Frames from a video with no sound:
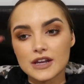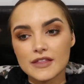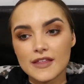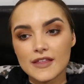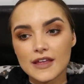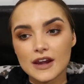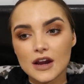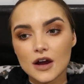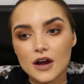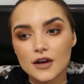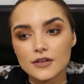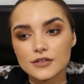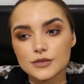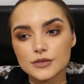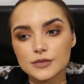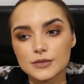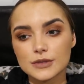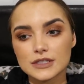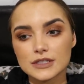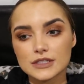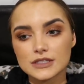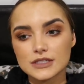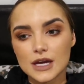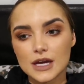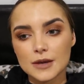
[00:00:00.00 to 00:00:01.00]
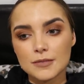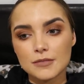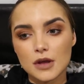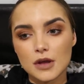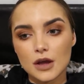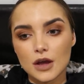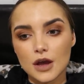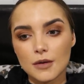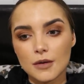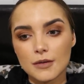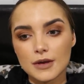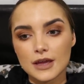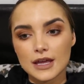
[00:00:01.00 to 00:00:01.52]
And then afterwards I'm
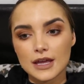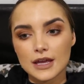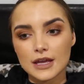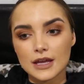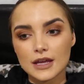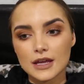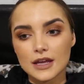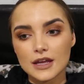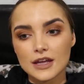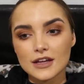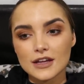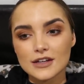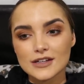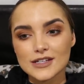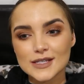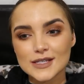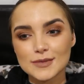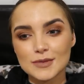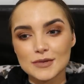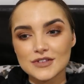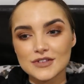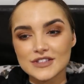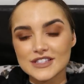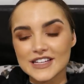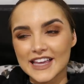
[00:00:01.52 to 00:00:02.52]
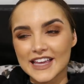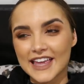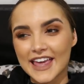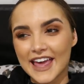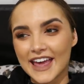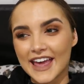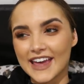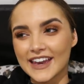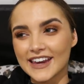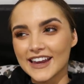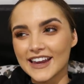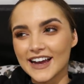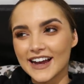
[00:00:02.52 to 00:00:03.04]
going to Spoons
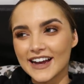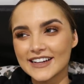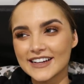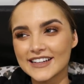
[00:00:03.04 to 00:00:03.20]
again.